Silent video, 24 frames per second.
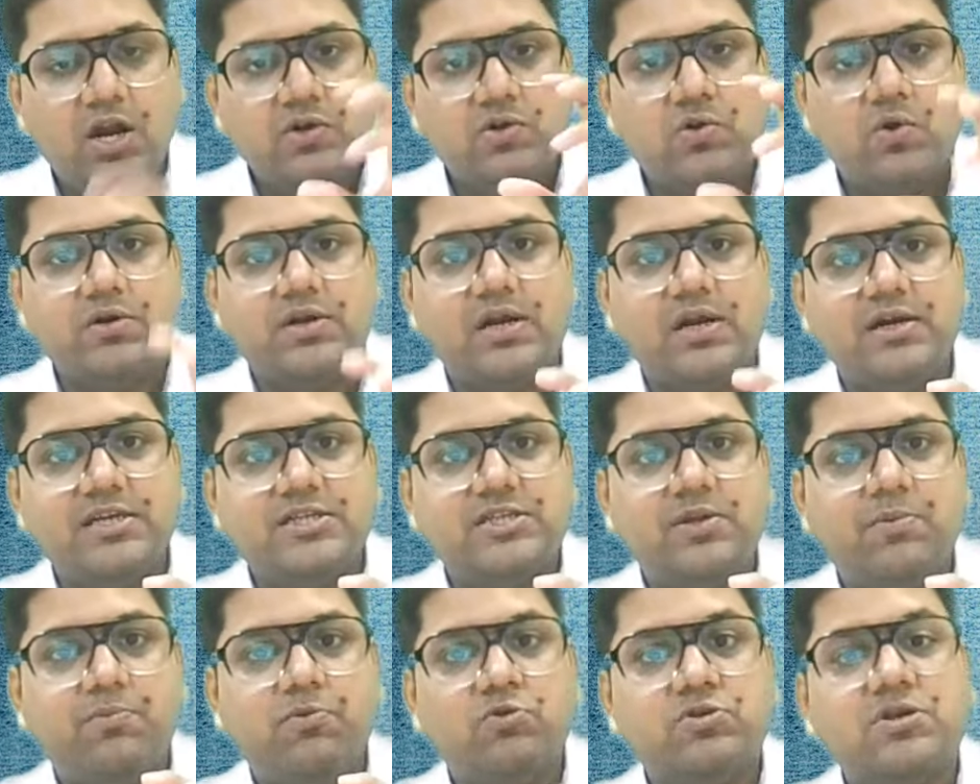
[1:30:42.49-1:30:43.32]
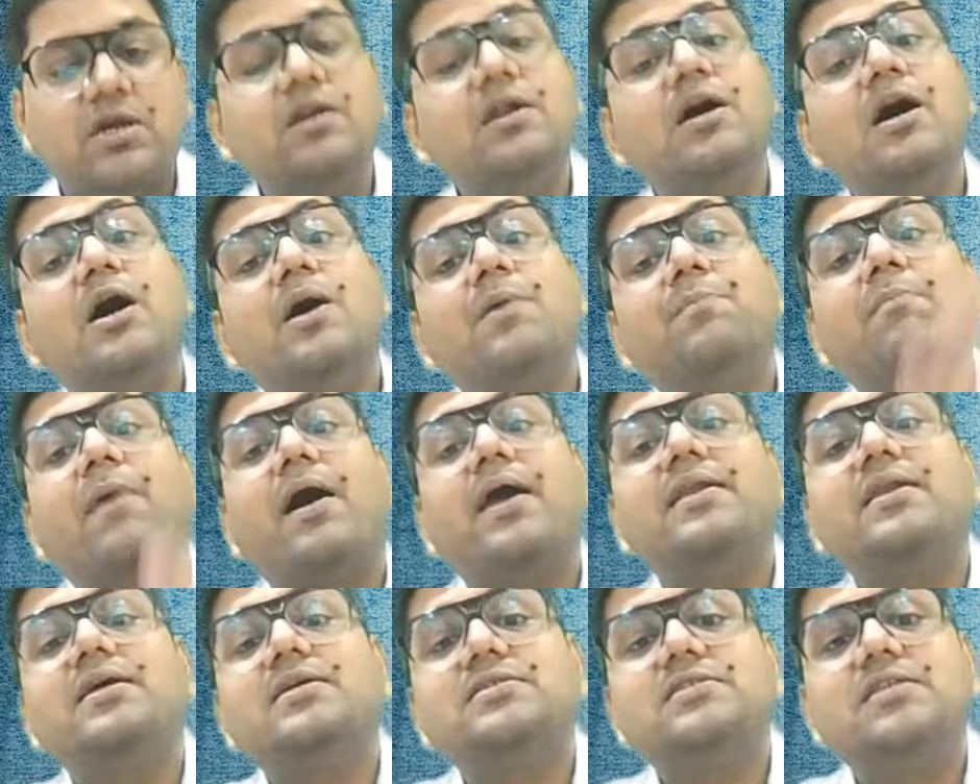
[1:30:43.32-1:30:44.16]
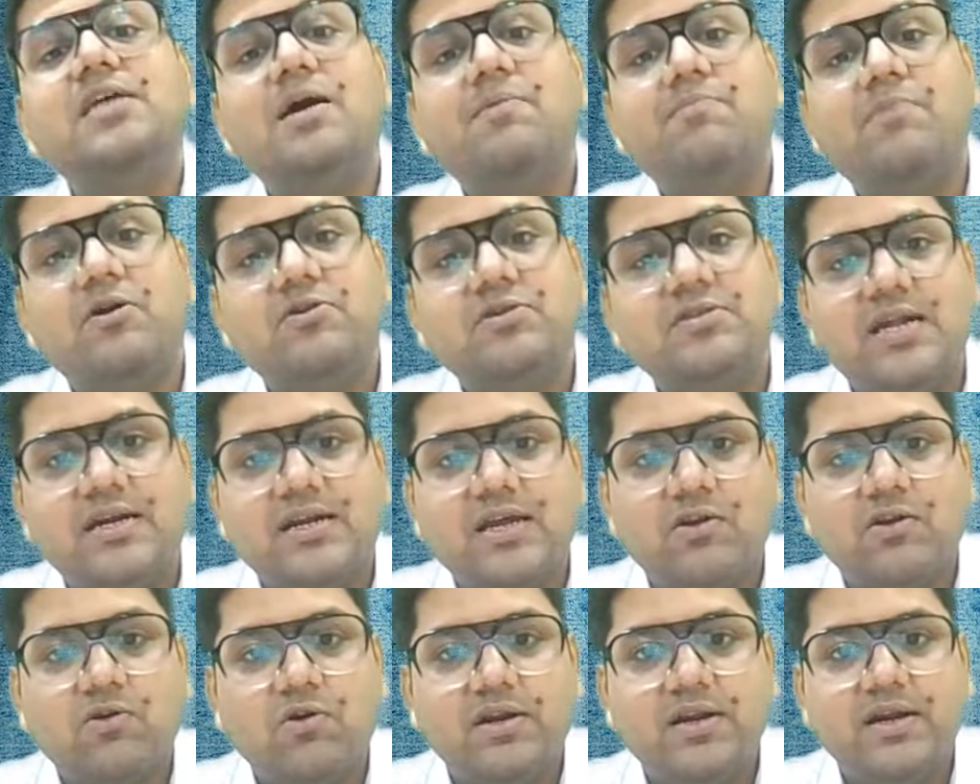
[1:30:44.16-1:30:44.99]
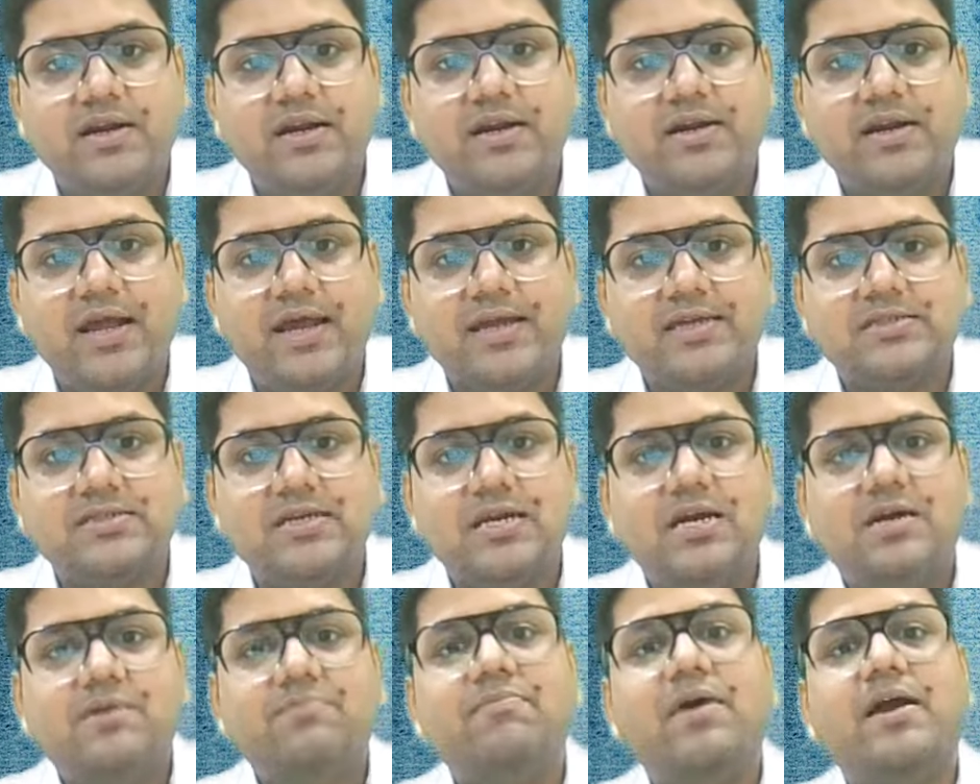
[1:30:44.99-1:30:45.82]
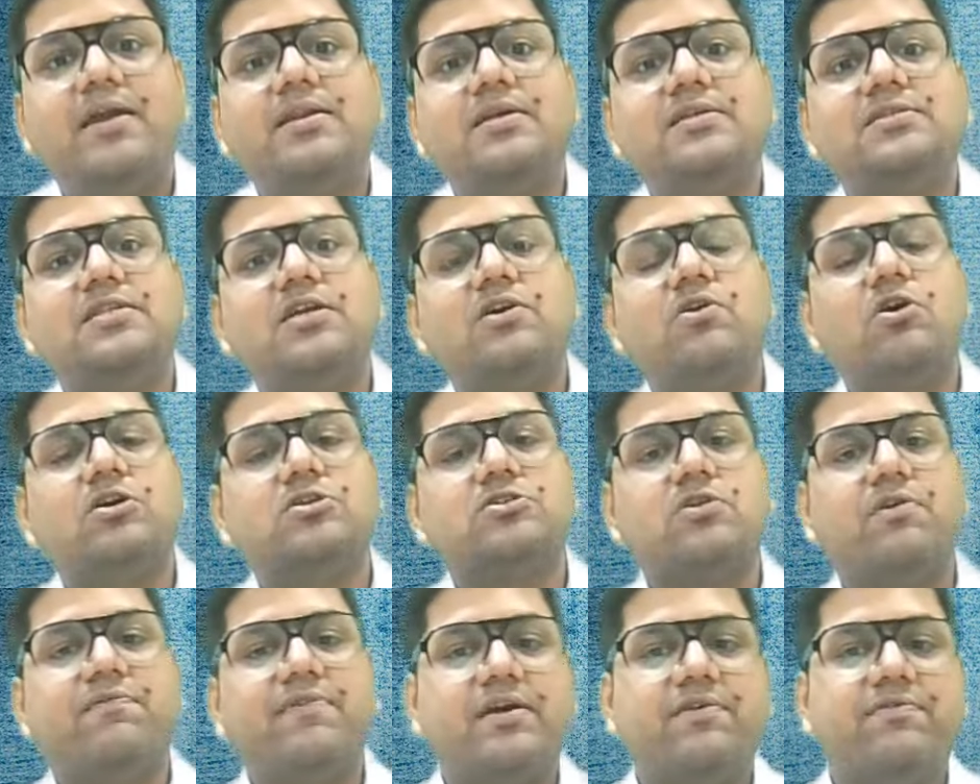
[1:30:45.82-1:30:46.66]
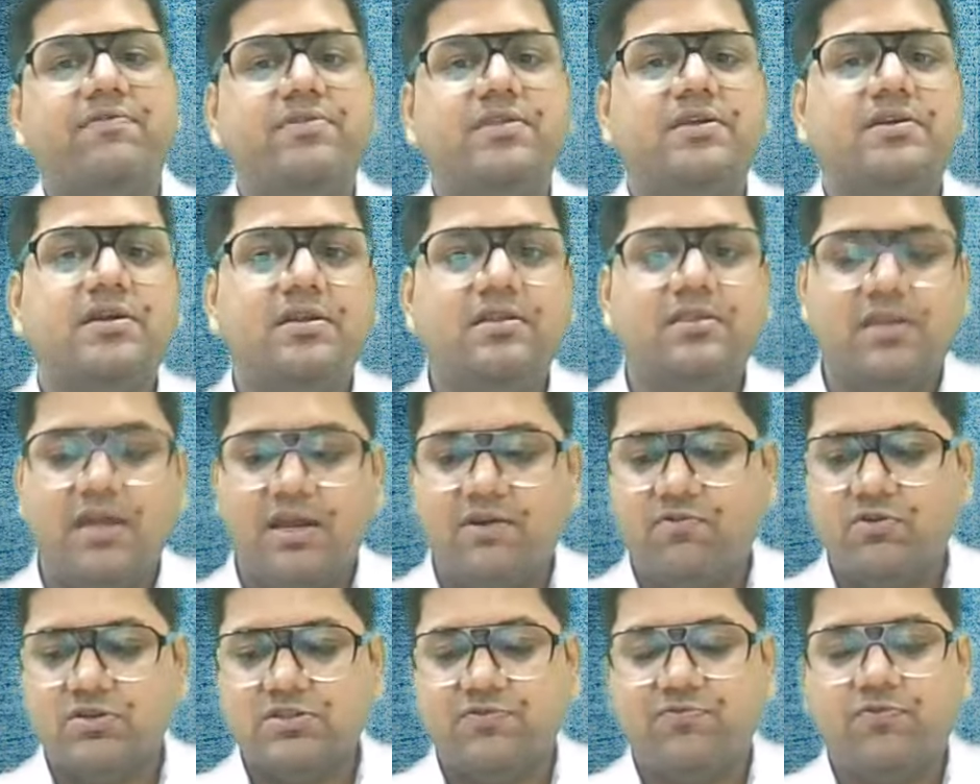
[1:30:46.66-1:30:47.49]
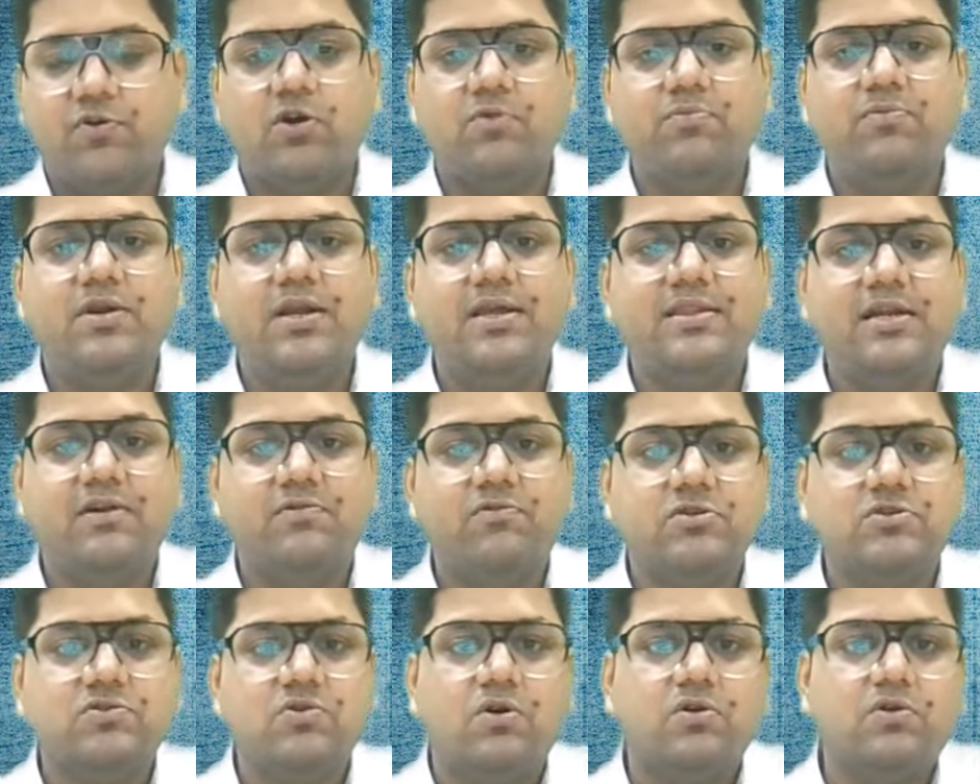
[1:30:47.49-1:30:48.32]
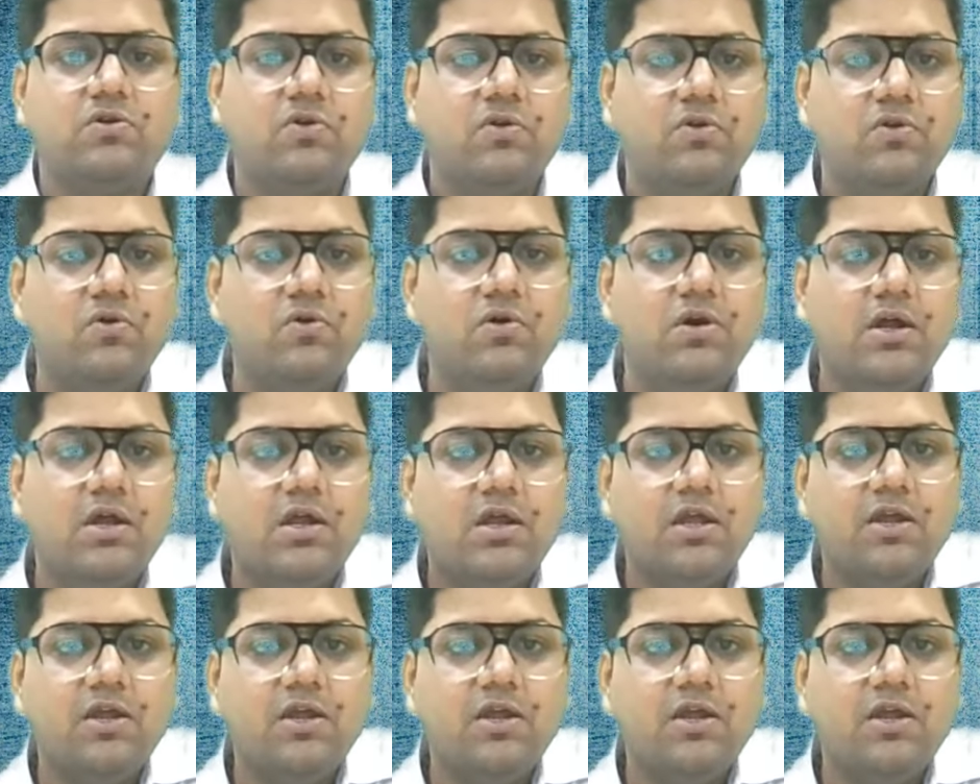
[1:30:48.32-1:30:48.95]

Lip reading: Total distribution minus the amounts that are already taxed minus the cost of acquisition. There was a formula that was taught to you.